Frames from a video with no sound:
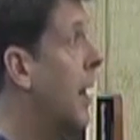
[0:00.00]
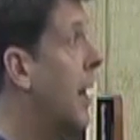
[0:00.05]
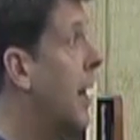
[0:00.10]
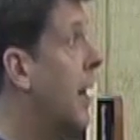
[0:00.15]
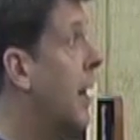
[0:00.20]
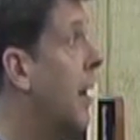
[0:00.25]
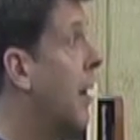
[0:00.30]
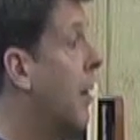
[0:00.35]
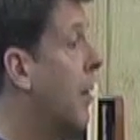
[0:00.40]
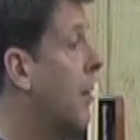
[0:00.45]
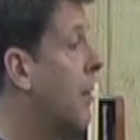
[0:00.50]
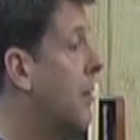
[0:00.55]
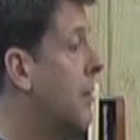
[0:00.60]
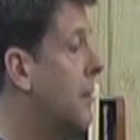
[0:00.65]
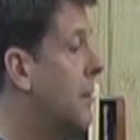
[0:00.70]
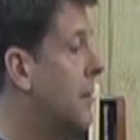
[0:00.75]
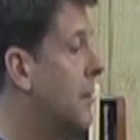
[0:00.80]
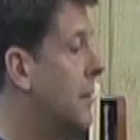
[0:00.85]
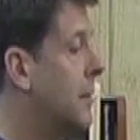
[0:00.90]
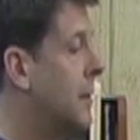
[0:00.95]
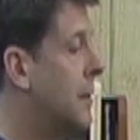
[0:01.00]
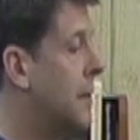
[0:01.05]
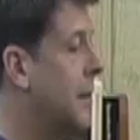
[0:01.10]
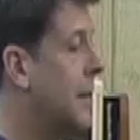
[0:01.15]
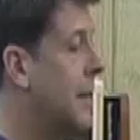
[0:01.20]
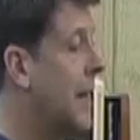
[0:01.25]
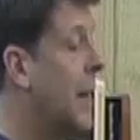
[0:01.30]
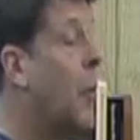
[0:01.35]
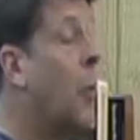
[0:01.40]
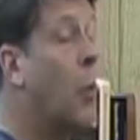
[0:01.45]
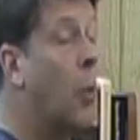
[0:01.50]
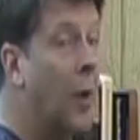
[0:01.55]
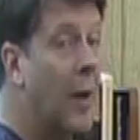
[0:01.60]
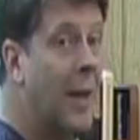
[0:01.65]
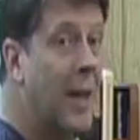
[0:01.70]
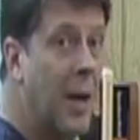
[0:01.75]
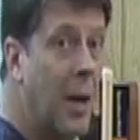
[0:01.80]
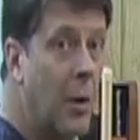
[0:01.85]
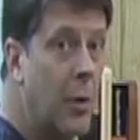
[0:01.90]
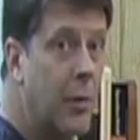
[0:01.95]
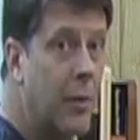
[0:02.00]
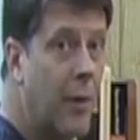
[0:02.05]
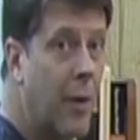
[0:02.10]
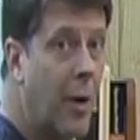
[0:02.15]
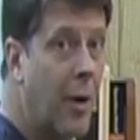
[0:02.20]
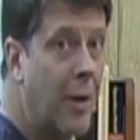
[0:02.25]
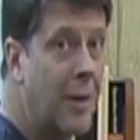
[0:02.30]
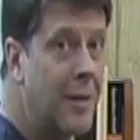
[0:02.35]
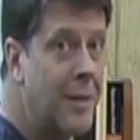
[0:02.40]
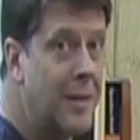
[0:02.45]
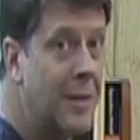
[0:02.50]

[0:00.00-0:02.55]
let it go. It really goes far.